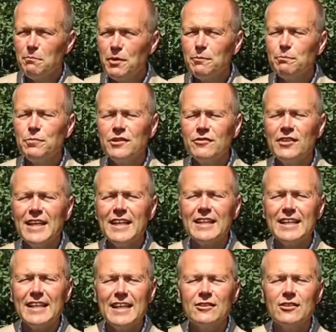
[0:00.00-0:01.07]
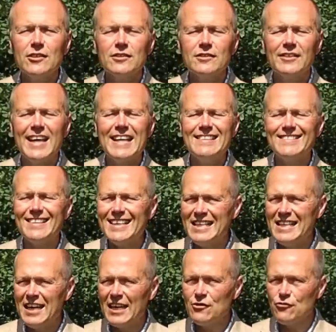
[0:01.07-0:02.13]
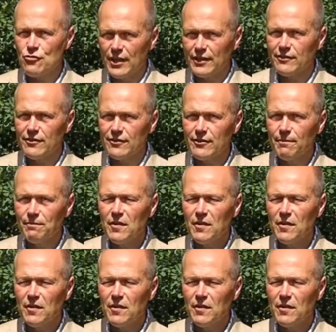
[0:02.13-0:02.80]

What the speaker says: but particularly it contains nitrates.